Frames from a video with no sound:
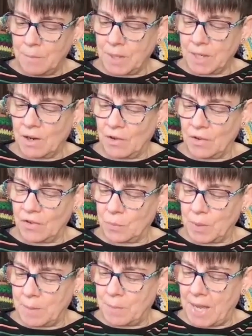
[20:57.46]
because
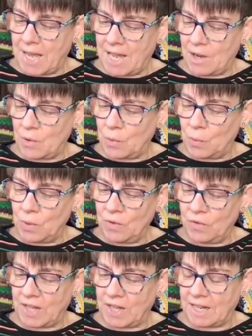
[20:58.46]
we bear all
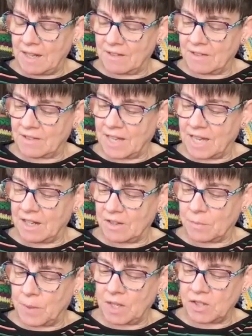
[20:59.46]
of this in
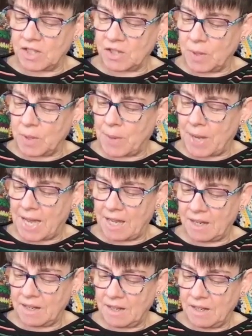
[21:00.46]
as much as we
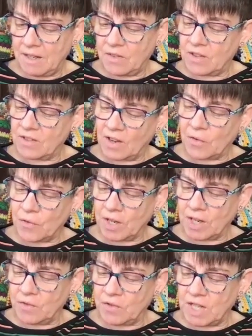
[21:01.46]
bear the
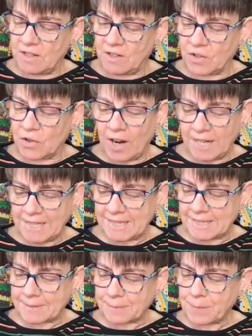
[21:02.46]
suffering of Jesus
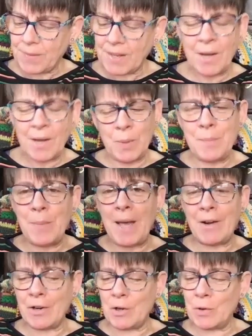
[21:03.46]
Christ. We
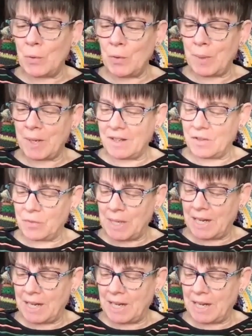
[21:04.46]
bear it all because